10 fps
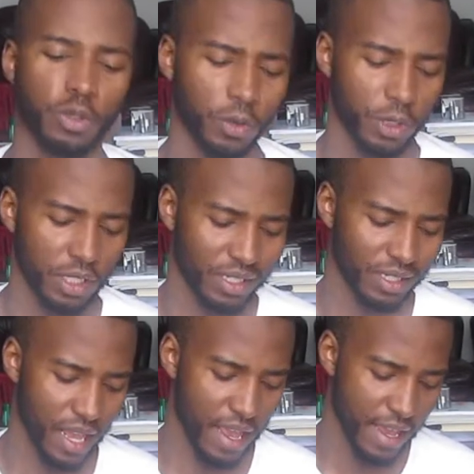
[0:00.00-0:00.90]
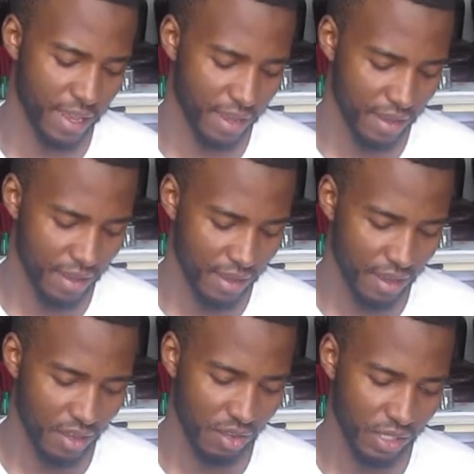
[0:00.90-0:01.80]
which is
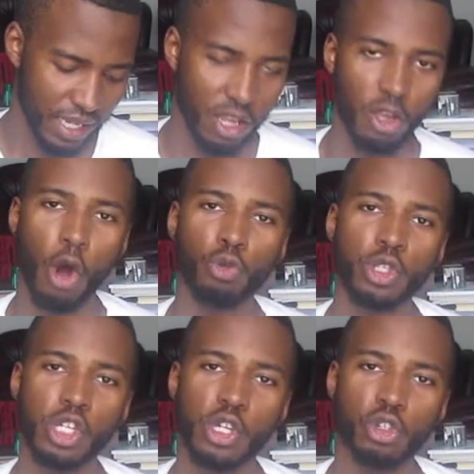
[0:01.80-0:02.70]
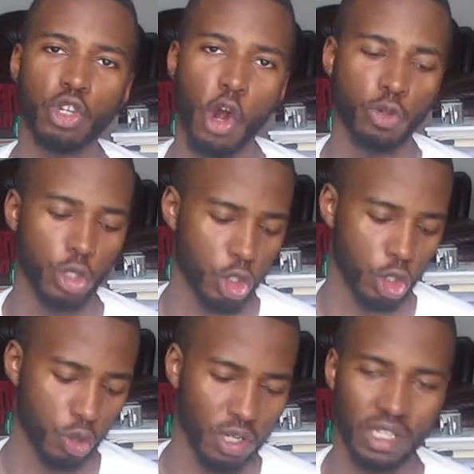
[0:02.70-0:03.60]
one
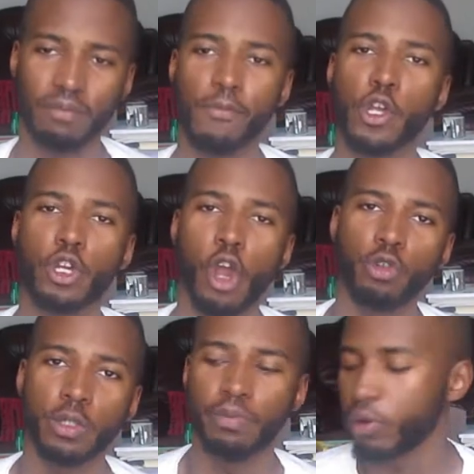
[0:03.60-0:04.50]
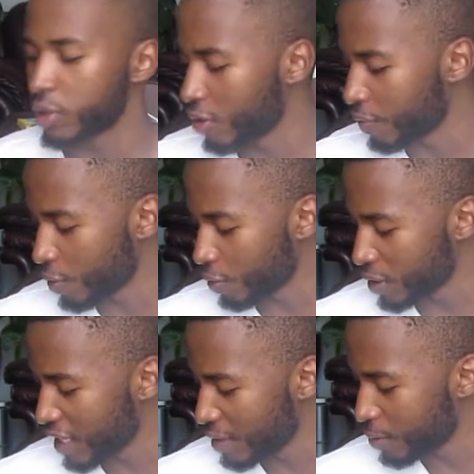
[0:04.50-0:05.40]
of the GOAT books of all
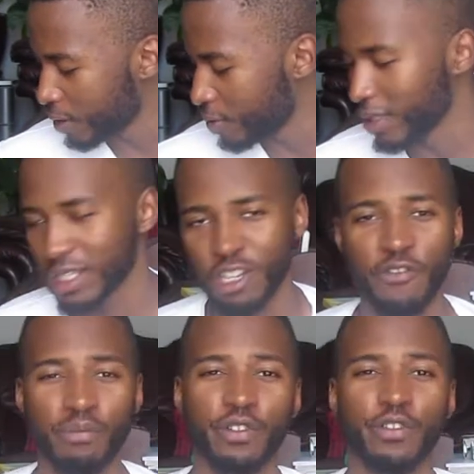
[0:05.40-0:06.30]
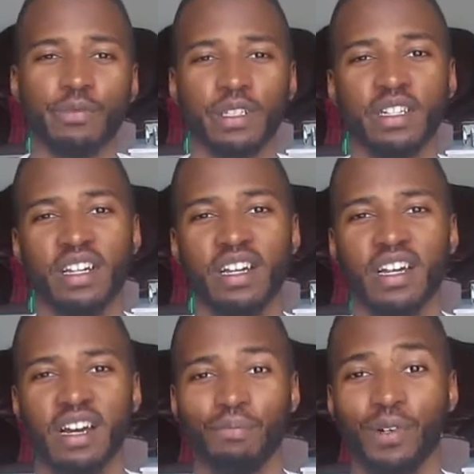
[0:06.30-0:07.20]
time in terms of the self-improvement,
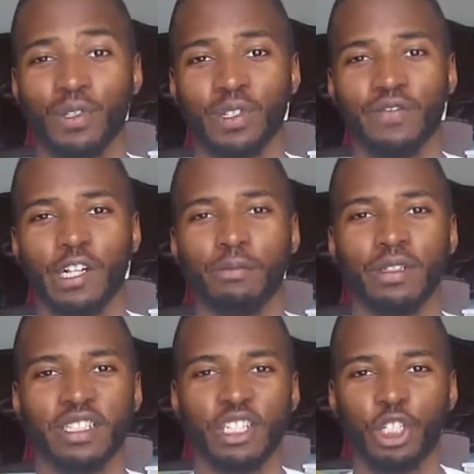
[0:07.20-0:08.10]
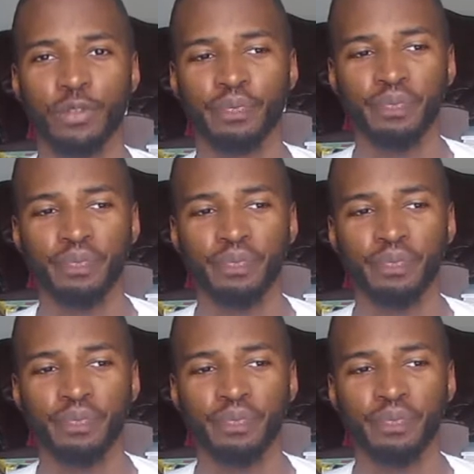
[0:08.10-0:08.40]
personal development niche.